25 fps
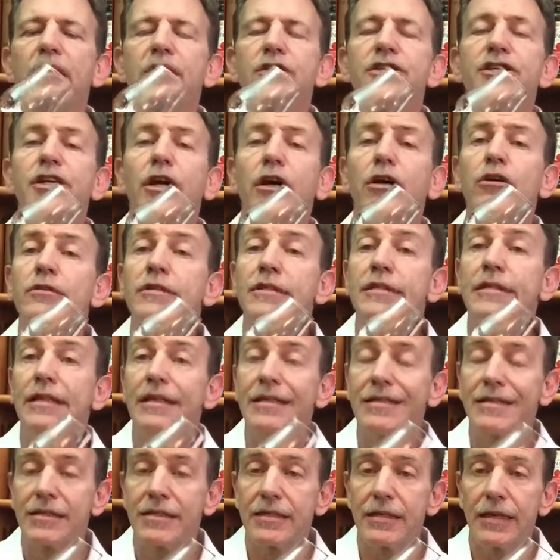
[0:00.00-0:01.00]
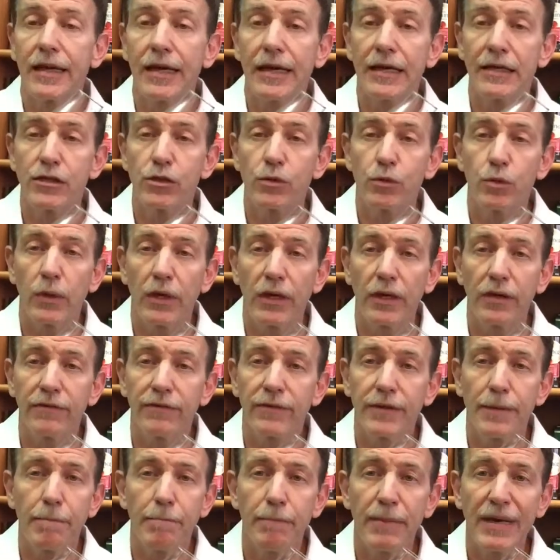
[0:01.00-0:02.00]
chose this as one of
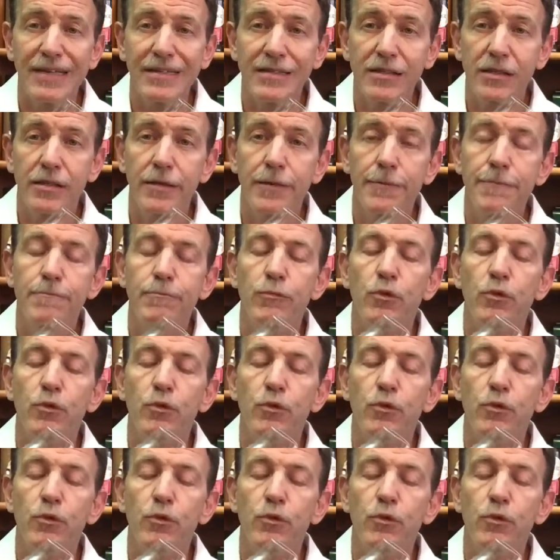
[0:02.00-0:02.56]
the best